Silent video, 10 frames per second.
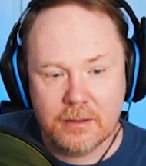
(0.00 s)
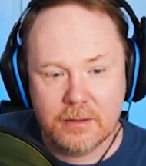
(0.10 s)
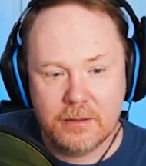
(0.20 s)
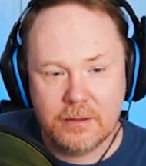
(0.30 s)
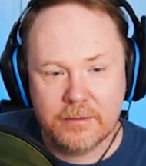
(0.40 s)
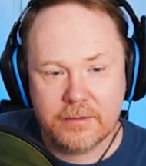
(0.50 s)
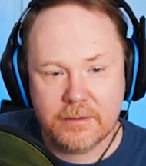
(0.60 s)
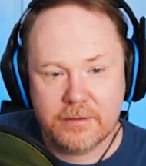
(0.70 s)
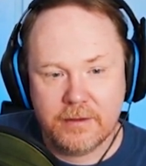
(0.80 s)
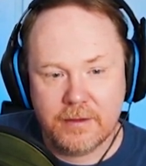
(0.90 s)
you can sort
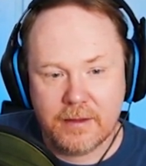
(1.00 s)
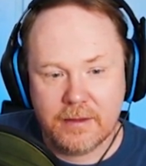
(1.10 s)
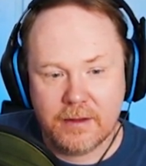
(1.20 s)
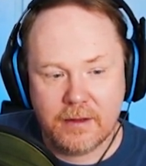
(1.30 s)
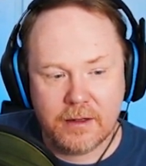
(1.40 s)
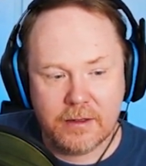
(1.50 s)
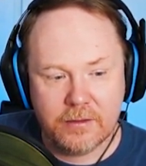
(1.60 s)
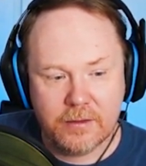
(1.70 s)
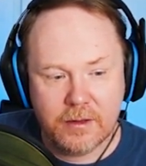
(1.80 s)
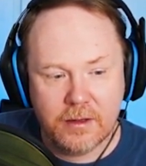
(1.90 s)
of see that there. I
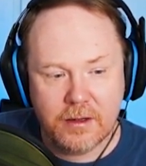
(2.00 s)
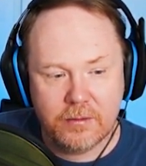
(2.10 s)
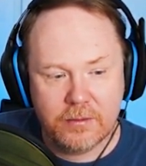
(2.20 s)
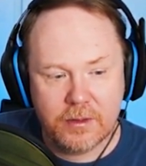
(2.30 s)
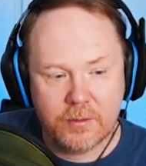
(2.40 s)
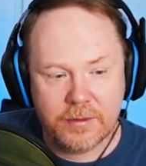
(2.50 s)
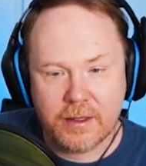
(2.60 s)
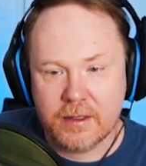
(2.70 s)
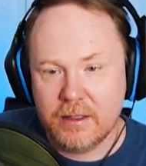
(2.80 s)
can really want that